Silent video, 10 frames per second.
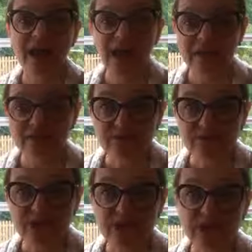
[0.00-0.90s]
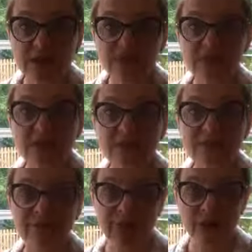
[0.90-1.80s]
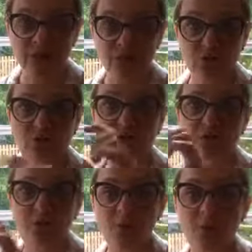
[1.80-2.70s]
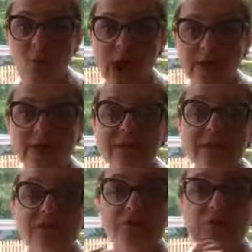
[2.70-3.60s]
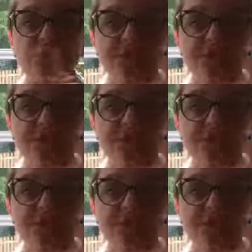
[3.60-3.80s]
every value from 1 to